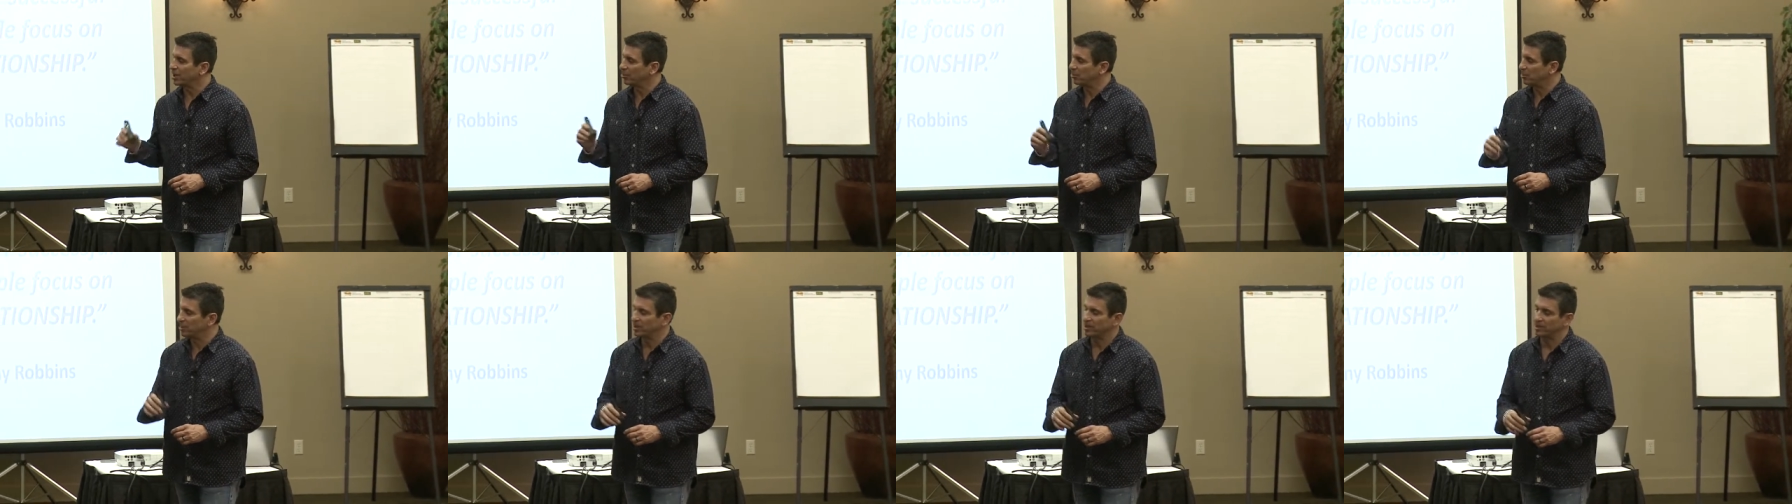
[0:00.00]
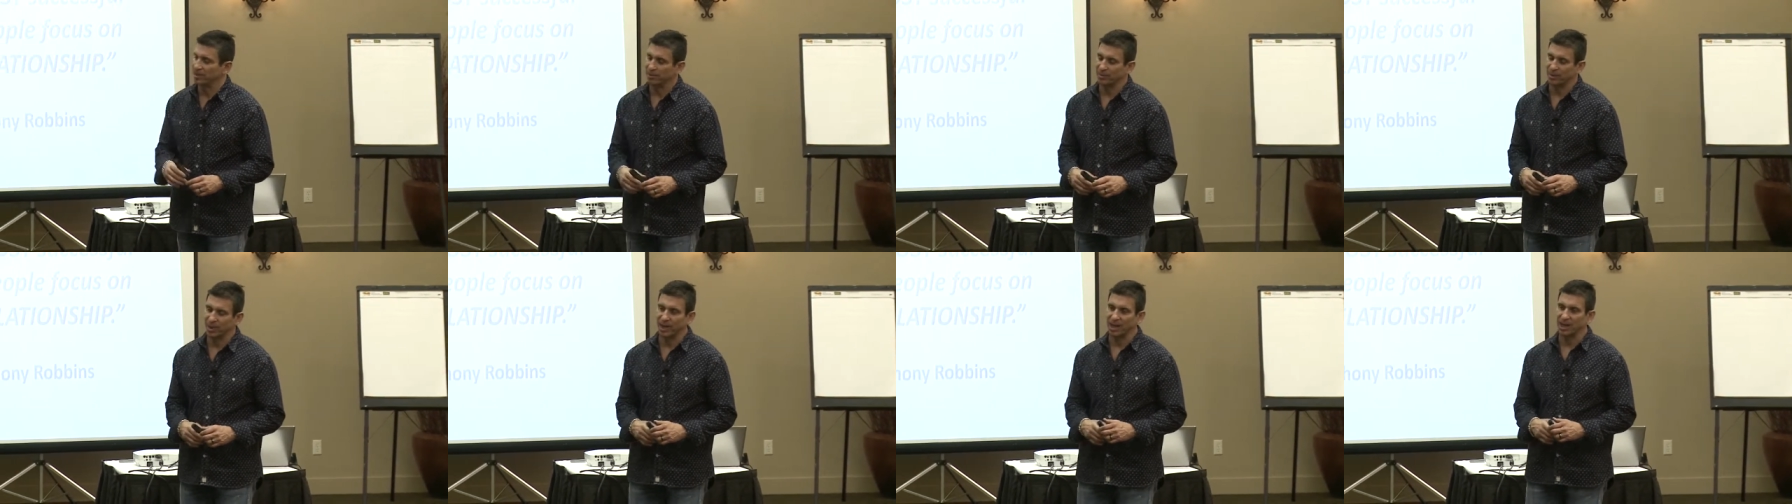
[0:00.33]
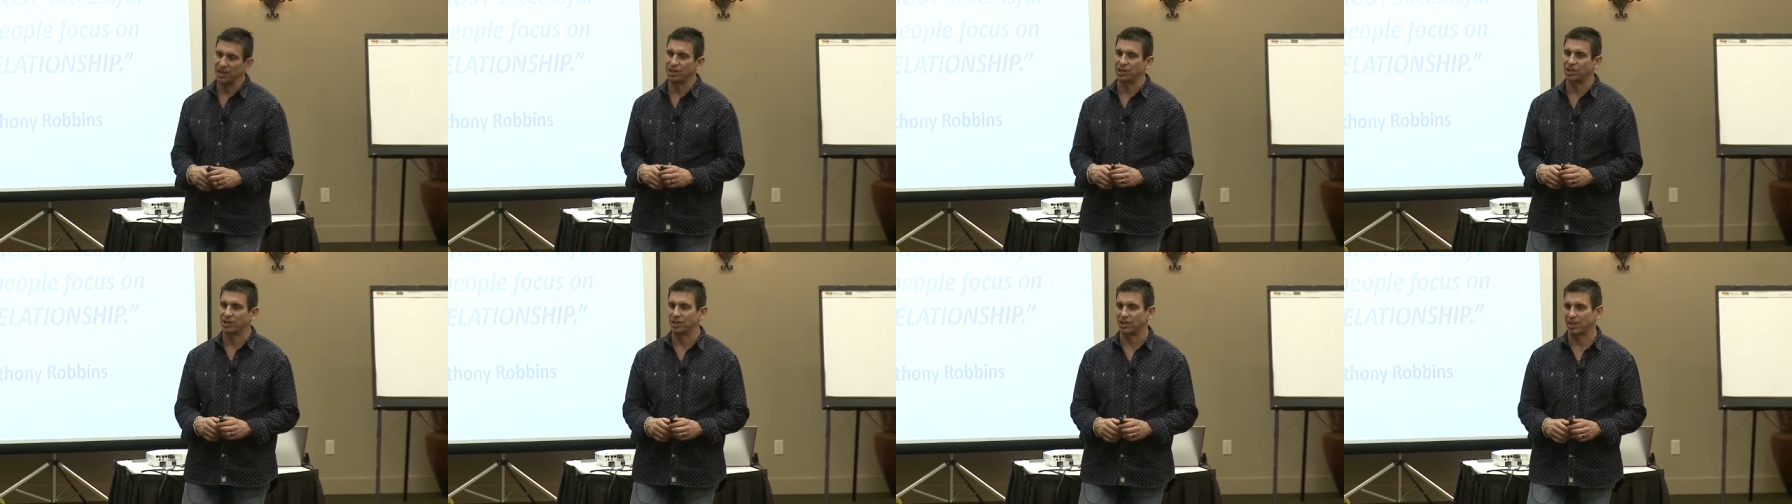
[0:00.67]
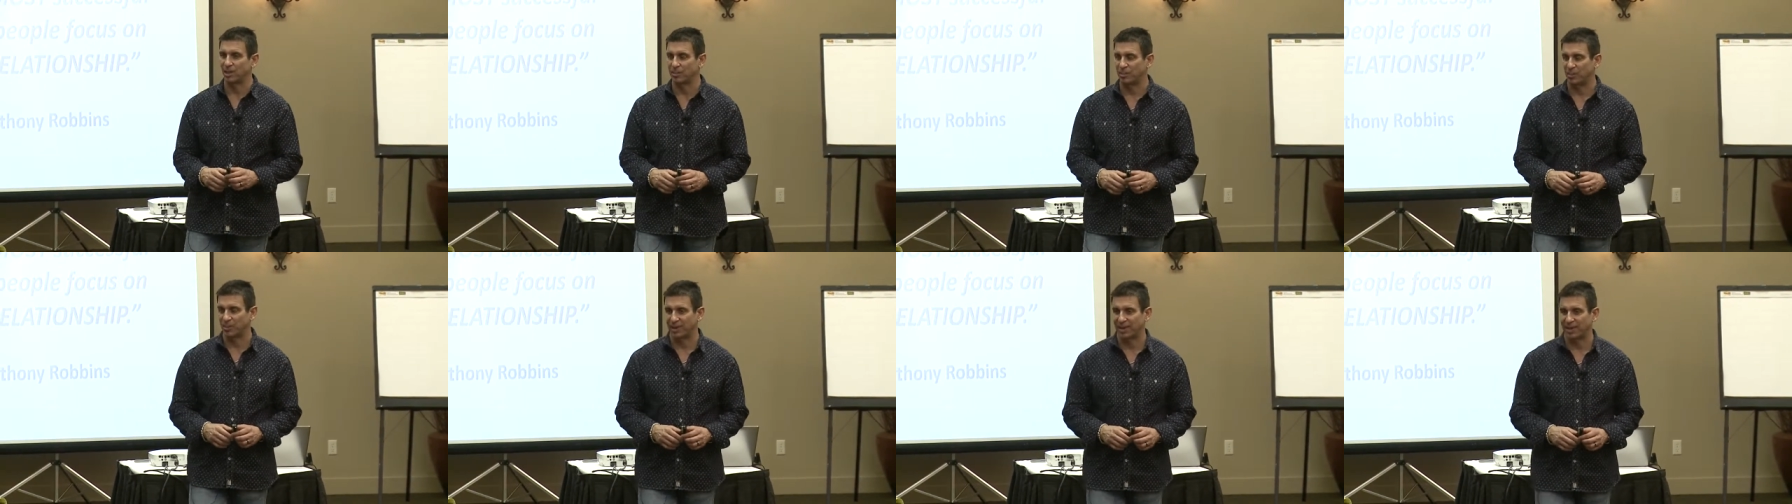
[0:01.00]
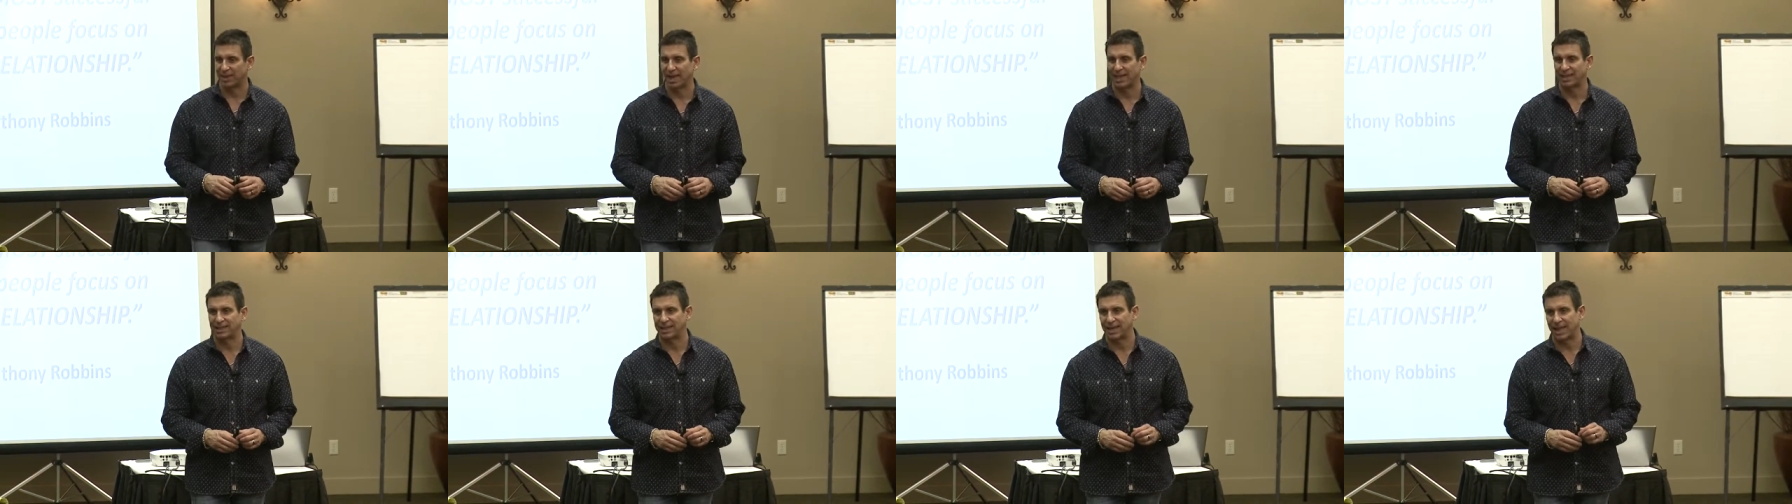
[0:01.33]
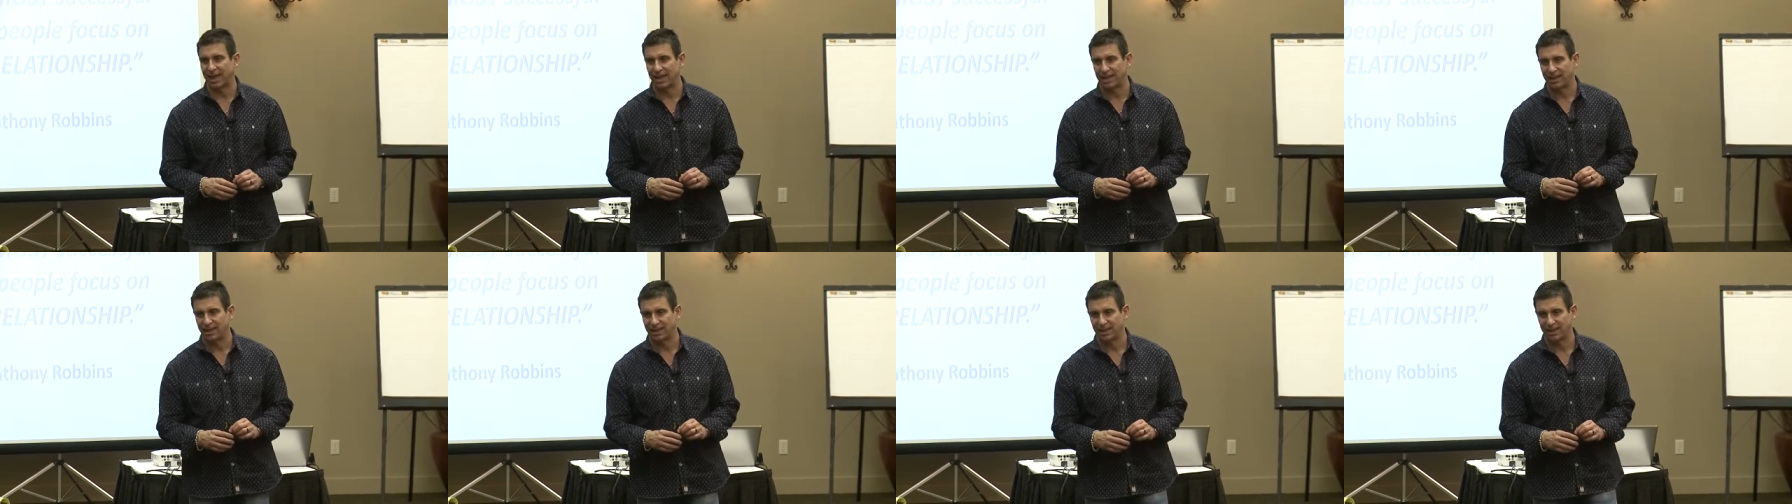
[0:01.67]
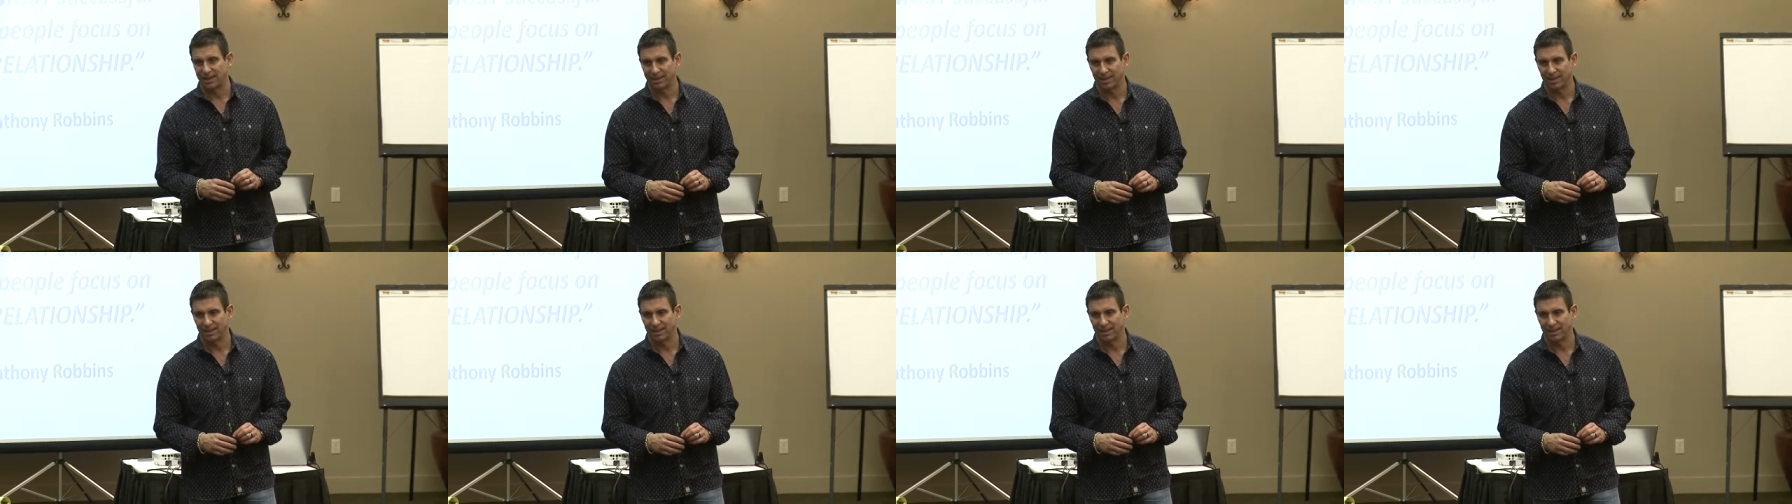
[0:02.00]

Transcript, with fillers: to build a relationship with that day?